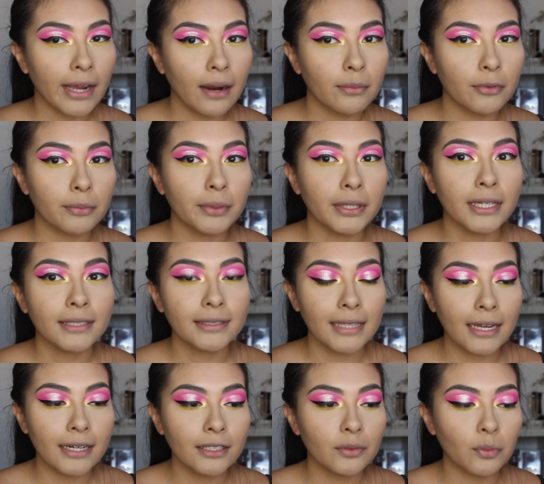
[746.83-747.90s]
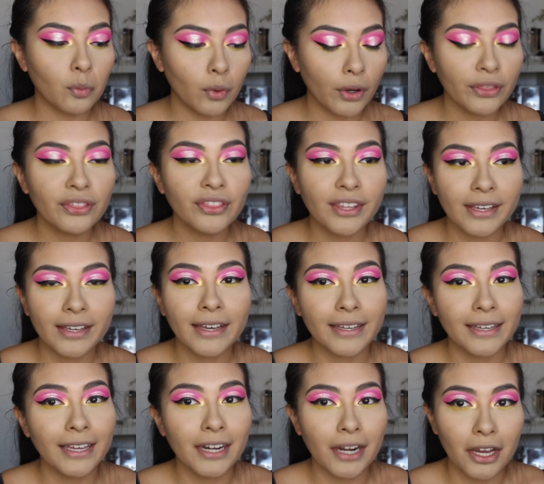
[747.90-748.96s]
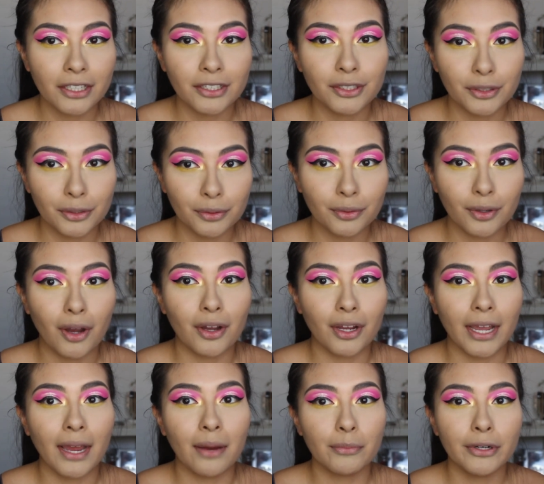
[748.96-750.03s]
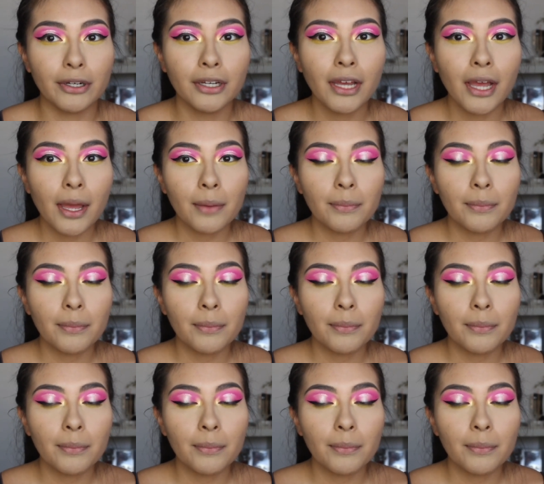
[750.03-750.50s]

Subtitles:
camera because that is one thing I cannot do on camera